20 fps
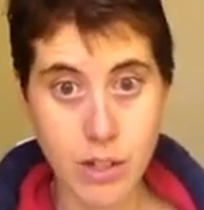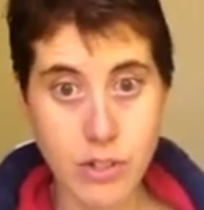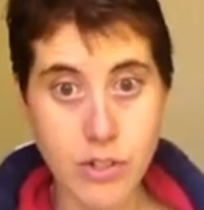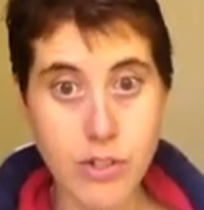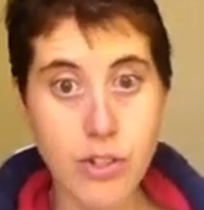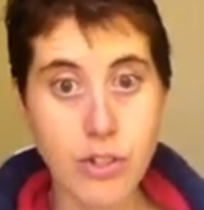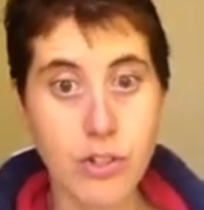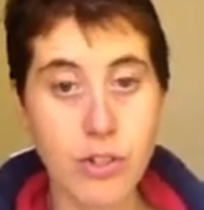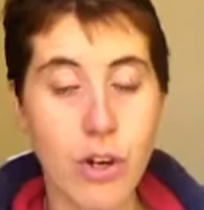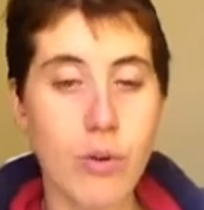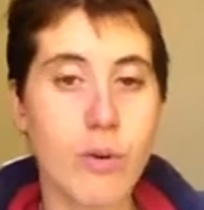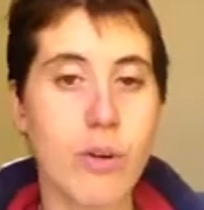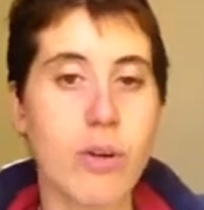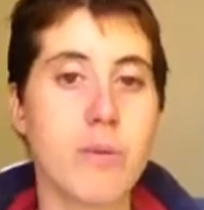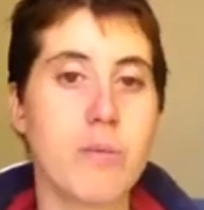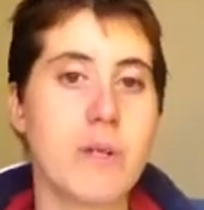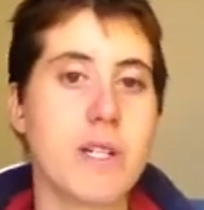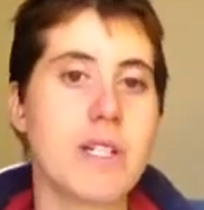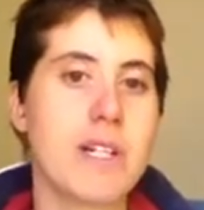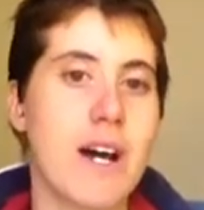do not want to
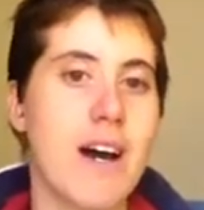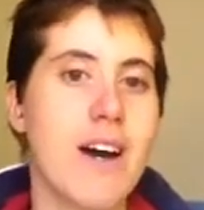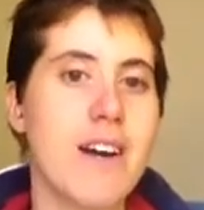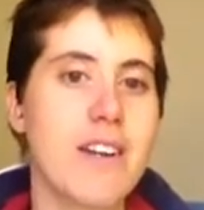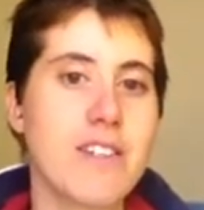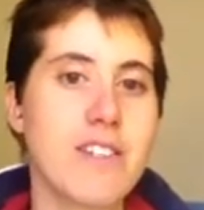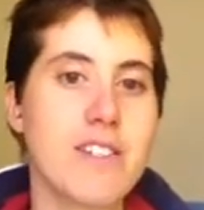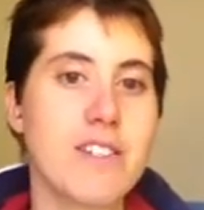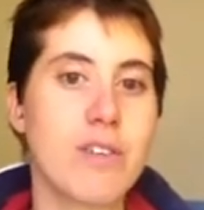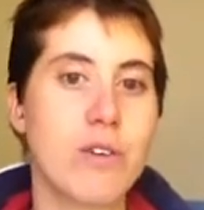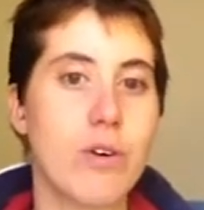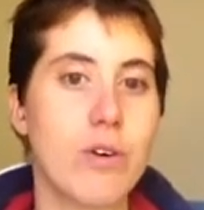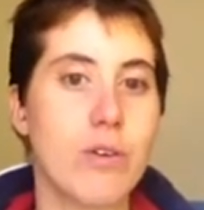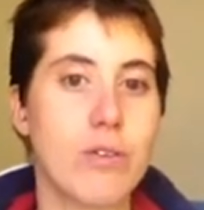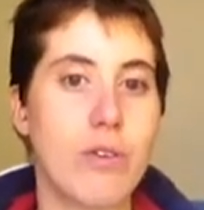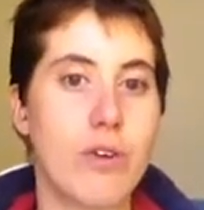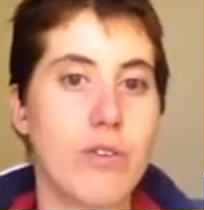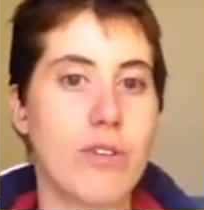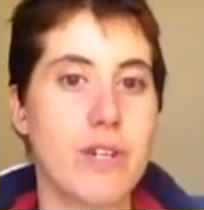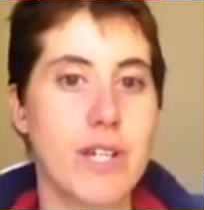be touched,
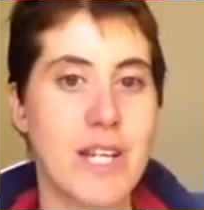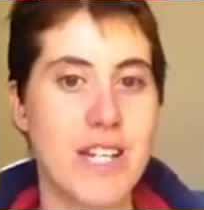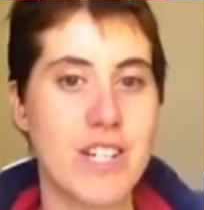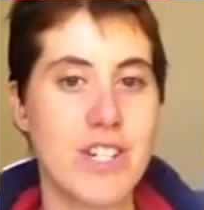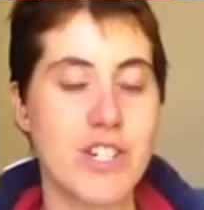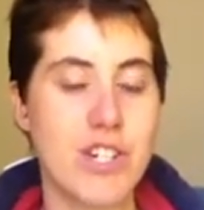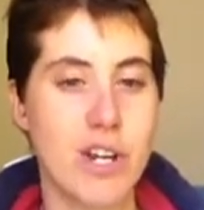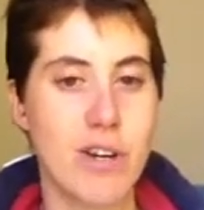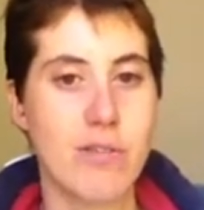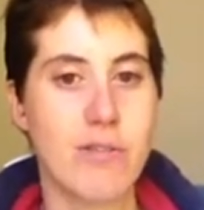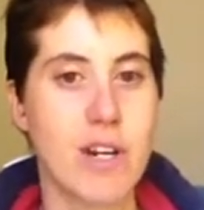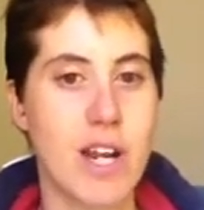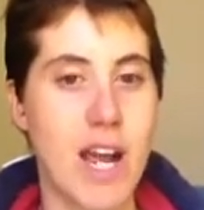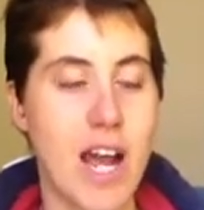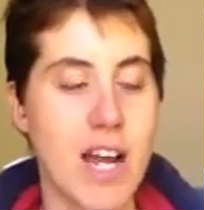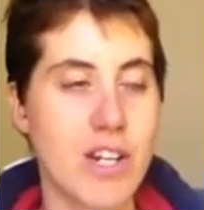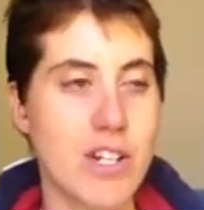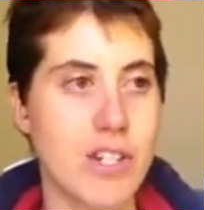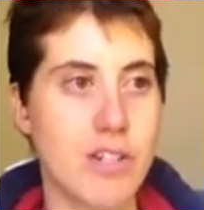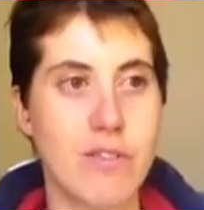although the knee-jerk
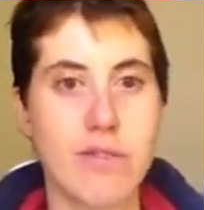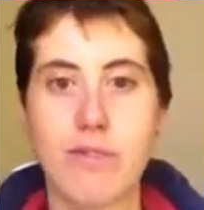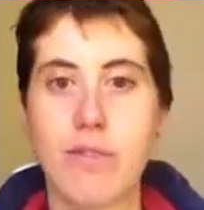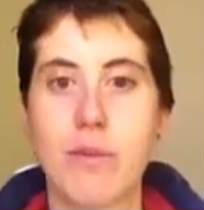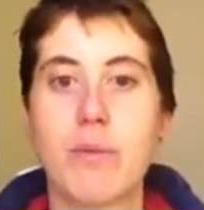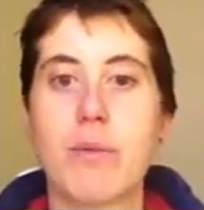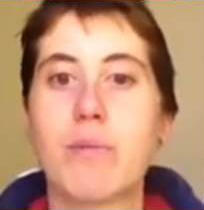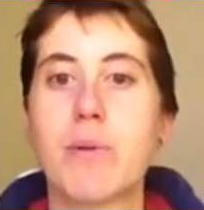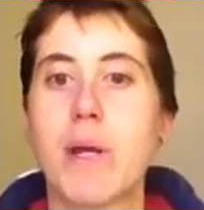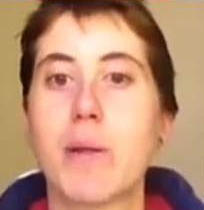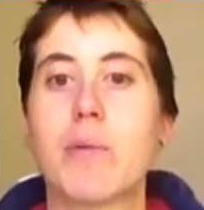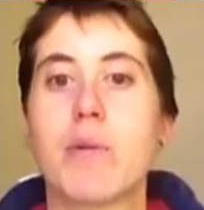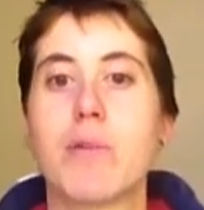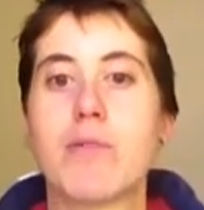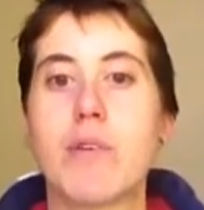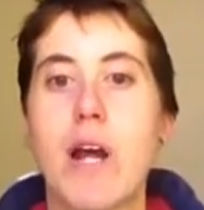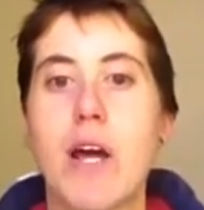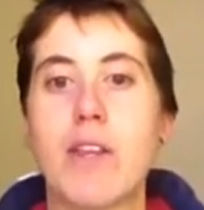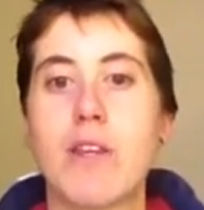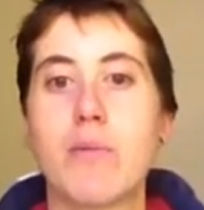reaction from the people
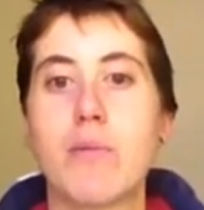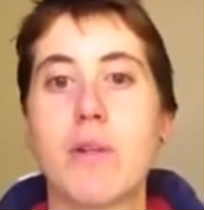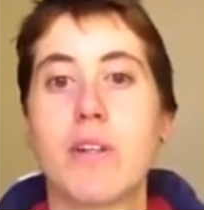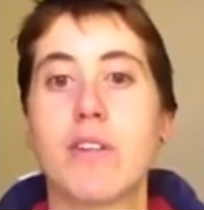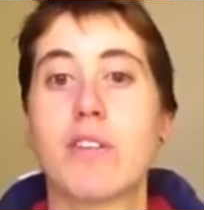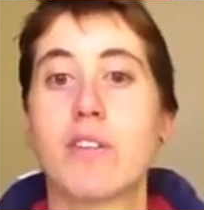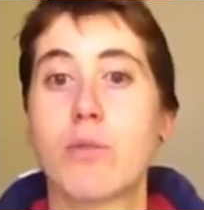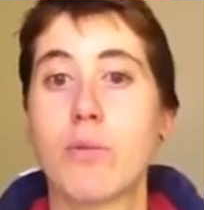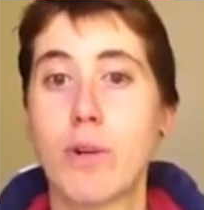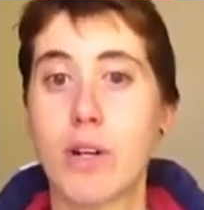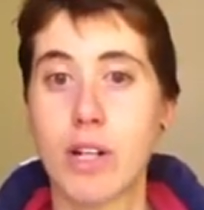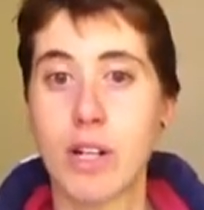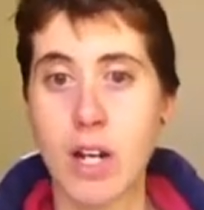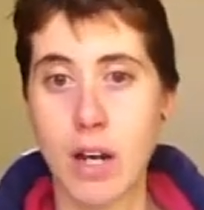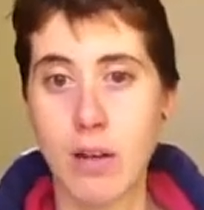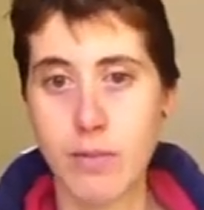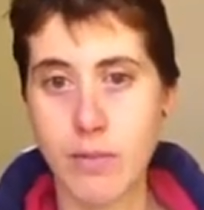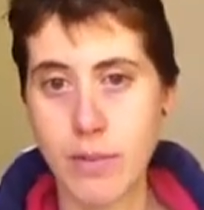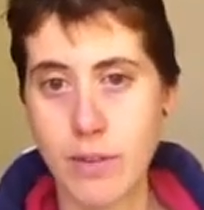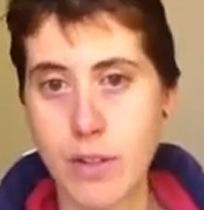around them is to want to
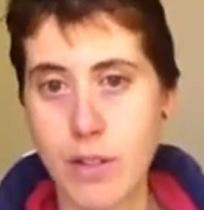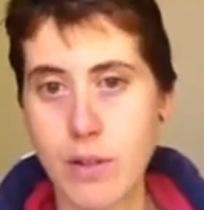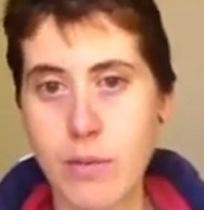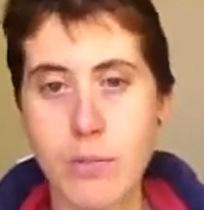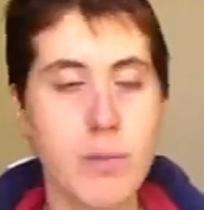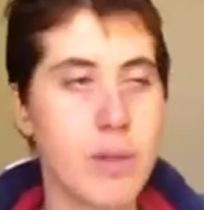comfort them,